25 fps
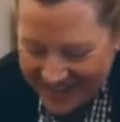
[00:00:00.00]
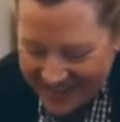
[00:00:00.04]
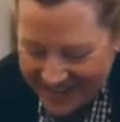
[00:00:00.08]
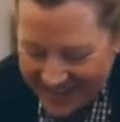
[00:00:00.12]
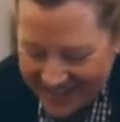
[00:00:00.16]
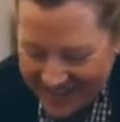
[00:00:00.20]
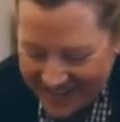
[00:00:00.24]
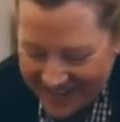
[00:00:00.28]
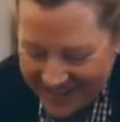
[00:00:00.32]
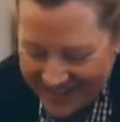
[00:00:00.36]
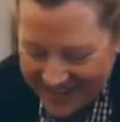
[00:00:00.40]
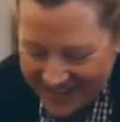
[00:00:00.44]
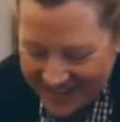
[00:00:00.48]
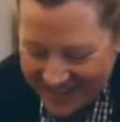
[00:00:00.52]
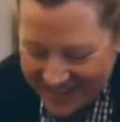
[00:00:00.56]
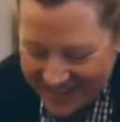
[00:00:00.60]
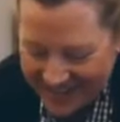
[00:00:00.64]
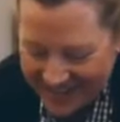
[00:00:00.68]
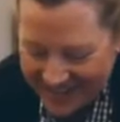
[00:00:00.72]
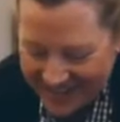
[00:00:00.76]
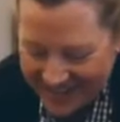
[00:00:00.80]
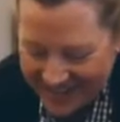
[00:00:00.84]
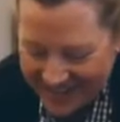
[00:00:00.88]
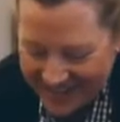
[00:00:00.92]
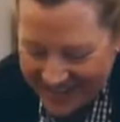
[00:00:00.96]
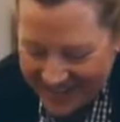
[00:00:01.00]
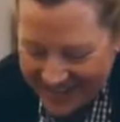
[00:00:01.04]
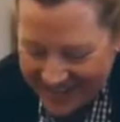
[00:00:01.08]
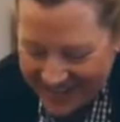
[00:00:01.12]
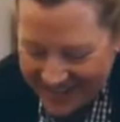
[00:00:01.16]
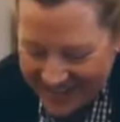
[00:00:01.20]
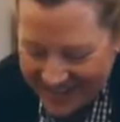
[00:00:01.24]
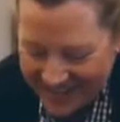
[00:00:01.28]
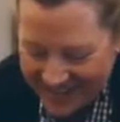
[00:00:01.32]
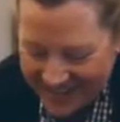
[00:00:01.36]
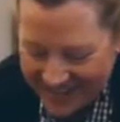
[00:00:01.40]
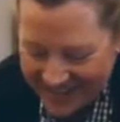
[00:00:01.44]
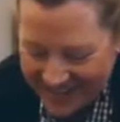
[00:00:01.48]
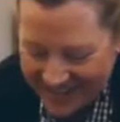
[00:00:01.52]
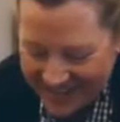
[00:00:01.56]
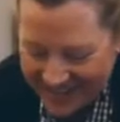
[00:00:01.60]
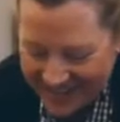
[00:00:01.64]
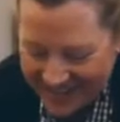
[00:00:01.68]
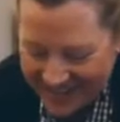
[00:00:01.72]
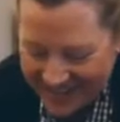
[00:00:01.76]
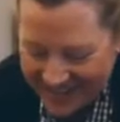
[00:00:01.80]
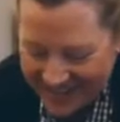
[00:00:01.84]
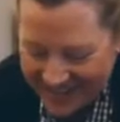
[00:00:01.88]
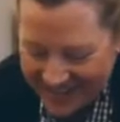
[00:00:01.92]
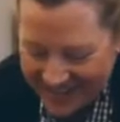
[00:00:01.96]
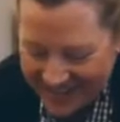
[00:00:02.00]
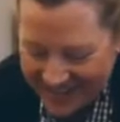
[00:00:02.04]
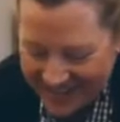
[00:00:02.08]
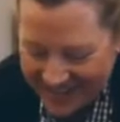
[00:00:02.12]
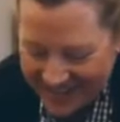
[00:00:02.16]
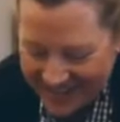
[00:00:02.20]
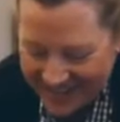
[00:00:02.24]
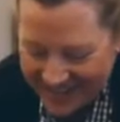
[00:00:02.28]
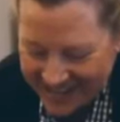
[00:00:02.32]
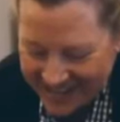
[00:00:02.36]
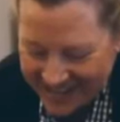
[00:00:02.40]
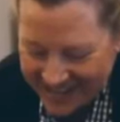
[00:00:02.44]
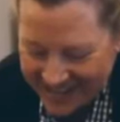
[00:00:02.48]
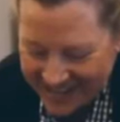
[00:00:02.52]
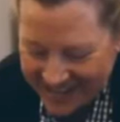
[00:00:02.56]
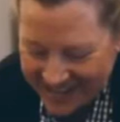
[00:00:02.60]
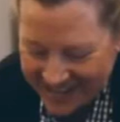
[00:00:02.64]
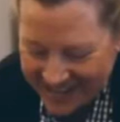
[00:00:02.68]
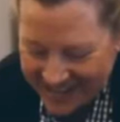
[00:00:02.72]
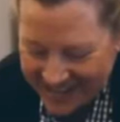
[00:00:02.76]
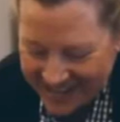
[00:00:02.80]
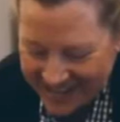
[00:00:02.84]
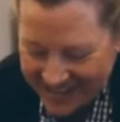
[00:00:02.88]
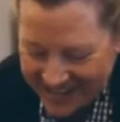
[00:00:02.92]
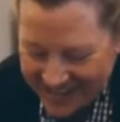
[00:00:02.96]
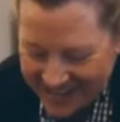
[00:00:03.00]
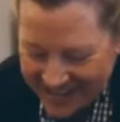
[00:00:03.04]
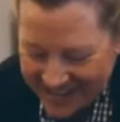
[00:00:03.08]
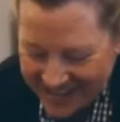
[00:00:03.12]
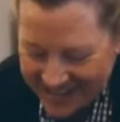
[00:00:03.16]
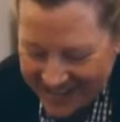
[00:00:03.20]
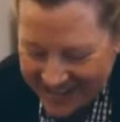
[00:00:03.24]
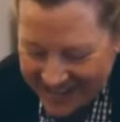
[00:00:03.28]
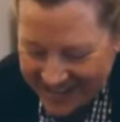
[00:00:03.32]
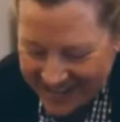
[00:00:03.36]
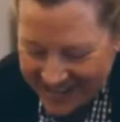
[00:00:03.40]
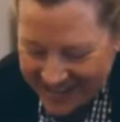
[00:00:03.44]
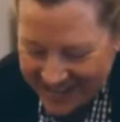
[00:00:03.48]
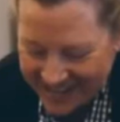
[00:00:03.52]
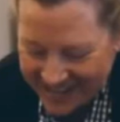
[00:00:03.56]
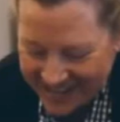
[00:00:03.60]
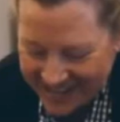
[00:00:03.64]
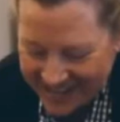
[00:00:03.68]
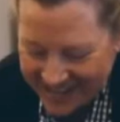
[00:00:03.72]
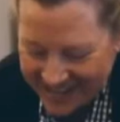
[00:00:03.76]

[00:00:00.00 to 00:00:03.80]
(silent)